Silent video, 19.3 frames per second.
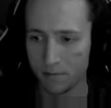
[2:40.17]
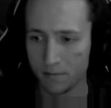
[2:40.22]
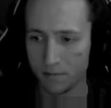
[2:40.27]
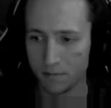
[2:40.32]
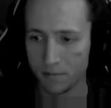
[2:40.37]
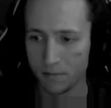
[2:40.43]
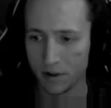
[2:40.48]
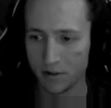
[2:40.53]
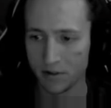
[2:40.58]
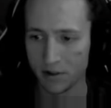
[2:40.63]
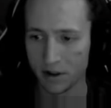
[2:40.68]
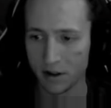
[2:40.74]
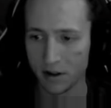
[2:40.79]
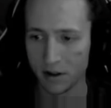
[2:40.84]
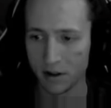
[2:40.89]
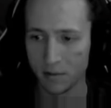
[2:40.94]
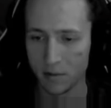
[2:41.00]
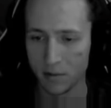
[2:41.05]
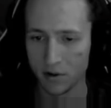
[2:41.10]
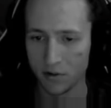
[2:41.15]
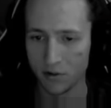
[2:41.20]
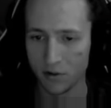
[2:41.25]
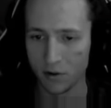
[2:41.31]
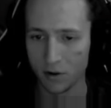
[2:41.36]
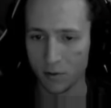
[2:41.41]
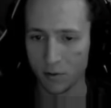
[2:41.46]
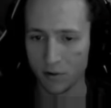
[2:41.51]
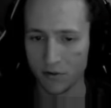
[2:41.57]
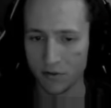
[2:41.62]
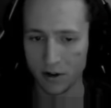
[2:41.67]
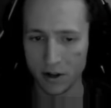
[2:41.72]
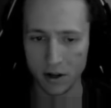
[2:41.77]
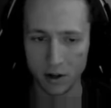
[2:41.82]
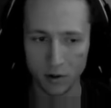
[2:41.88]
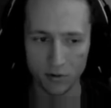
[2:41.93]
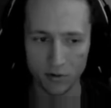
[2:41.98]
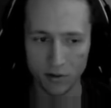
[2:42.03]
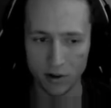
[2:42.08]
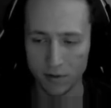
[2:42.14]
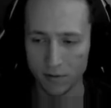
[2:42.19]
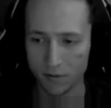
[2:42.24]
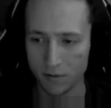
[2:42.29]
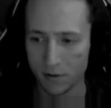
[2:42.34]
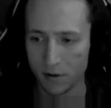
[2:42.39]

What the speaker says: inside the image. You always find new stuff.